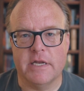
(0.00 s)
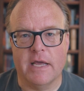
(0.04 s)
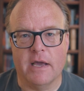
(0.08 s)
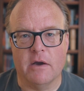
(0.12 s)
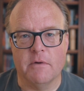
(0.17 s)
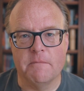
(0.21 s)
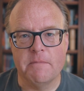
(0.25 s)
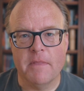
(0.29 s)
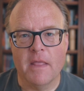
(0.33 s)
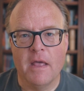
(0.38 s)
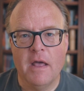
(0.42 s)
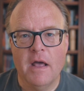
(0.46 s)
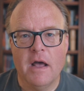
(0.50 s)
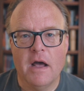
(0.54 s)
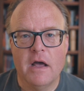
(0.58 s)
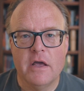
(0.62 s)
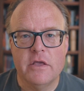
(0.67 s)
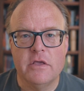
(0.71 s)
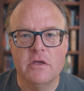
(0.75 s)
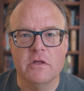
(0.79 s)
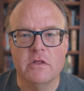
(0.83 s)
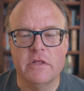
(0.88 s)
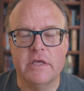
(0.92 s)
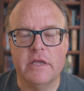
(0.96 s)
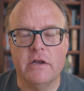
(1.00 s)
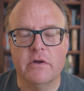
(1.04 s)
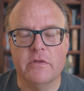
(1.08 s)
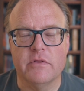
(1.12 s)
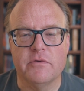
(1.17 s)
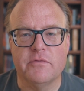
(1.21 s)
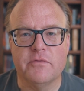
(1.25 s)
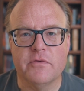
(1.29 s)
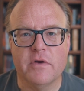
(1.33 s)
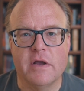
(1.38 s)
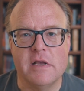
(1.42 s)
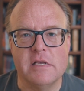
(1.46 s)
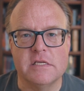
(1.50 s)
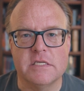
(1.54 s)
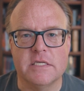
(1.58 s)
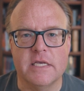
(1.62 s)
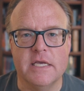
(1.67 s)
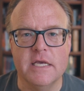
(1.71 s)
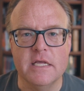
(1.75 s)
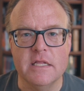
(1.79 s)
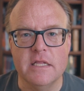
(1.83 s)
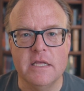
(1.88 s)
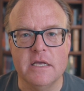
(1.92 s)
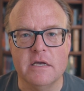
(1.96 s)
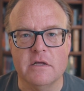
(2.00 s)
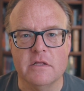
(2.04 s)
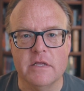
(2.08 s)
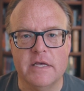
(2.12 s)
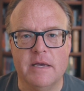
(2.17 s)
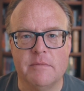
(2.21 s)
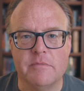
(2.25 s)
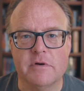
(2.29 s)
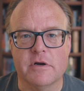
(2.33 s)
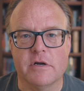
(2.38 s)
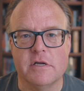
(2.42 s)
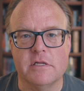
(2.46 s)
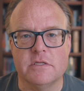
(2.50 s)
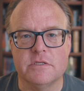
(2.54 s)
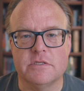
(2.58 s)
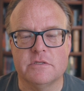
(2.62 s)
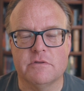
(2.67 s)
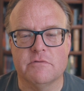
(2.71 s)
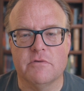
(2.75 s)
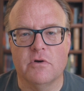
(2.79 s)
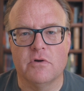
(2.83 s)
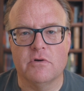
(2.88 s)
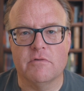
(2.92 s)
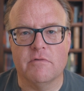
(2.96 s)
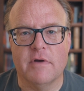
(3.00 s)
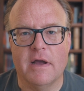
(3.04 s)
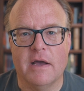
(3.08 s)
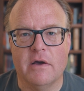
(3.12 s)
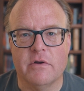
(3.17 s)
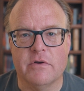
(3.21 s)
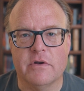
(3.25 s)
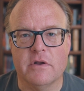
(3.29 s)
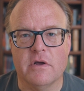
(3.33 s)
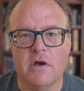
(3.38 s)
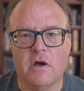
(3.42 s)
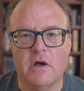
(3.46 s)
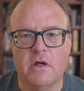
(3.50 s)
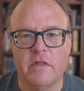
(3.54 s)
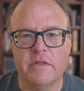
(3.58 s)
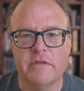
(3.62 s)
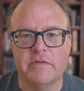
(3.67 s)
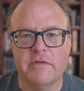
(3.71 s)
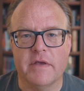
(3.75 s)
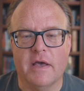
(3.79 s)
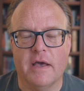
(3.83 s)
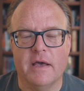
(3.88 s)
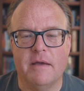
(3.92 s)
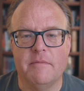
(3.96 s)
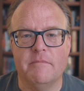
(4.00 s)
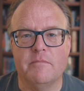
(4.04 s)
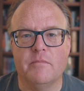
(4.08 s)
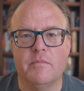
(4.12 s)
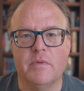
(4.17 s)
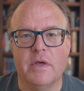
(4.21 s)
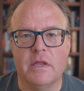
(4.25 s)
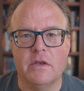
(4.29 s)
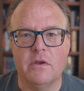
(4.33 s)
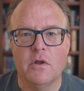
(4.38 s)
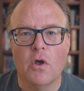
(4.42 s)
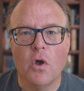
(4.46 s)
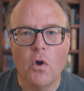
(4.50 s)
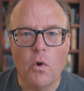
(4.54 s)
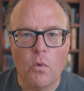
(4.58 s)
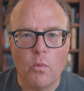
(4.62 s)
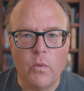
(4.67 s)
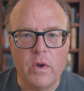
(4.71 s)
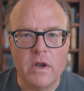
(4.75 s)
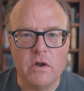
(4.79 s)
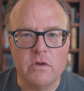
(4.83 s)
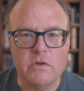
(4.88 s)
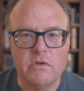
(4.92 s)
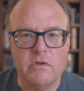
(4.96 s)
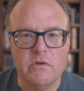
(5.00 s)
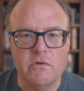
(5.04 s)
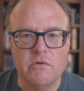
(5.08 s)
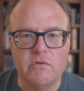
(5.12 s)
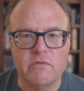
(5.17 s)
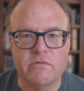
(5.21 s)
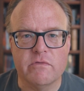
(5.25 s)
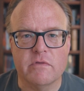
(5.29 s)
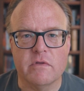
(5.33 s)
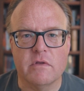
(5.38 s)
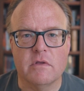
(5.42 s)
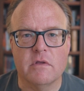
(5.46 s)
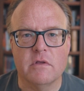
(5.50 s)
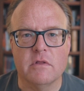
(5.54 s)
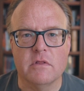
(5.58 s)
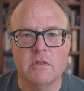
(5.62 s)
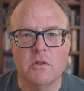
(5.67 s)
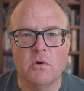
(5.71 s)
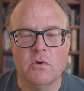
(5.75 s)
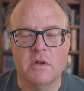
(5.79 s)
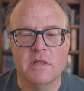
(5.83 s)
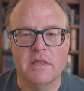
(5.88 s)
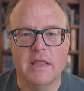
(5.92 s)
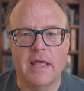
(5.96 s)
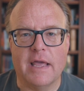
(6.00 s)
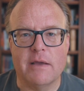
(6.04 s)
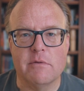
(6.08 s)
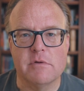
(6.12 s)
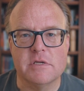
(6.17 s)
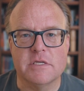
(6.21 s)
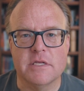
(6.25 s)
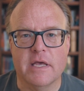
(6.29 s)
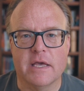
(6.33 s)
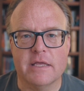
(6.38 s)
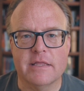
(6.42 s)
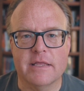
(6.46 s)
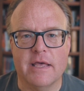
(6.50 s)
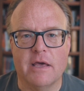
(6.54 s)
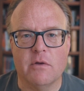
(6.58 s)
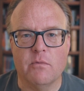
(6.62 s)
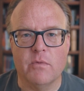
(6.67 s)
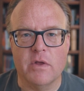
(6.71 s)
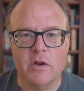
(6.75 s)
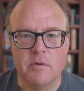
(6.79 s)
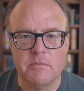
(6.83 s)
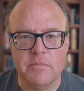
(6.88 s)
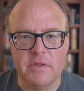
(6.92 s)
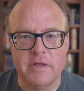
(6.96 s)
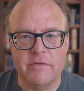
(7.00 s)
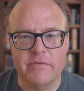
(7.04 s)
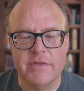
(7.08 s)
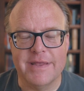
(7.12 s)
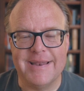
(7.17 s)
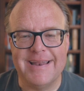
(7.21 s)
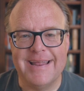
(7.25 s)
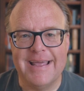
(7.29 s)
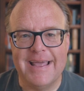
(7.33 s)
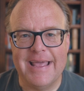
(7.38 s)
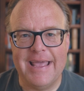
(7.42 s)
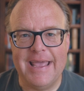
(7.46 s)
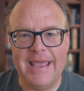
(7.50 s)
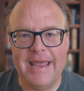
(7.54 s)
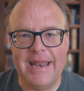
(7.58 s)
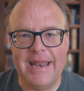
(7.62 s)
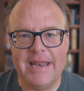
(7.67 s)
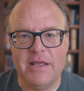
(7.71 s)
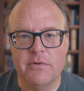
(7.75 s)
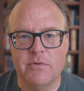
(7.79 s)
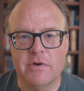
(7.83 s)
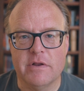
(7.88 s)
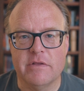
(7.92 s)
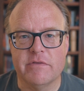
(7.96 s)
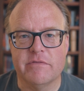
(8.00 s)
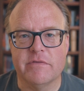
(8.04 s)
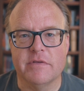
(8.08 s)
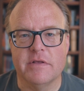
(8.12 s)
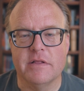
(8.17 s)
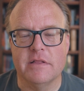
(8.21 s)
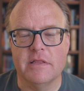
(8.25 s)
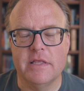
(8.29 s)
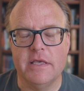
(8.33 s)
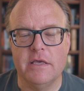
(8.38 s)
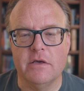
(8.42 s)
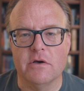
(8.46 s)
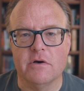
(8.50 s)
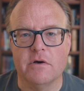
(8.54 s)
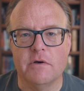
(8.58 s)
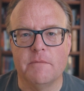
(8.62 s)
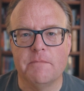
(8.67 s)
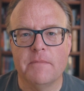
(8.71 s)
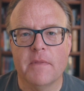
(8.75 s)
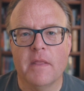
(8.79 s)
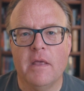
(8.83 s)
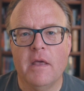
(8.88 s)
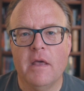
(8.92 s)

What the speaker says: Now, you'll hear the phrase illegal immigrants thrown around all the time, but we don't use loaded language like that. We don't believe that anyone is illegal.